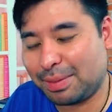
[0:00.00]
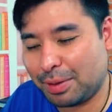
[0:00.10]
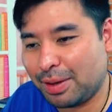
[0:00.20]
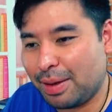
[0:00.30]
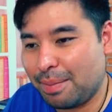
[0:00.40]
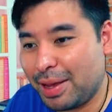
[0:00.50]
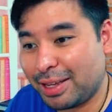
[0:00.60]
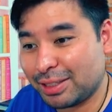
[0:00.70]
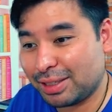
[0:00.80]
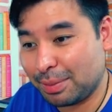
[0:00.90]
I'm
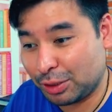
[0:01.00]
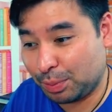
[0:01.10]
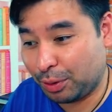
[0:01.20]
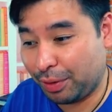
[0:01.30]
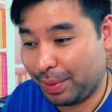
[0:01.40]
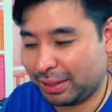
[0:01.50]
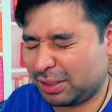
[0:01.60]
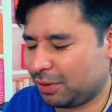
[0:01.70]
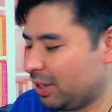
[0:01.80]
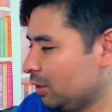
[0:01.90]
making some
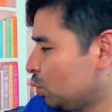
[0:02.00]
experiments, okay?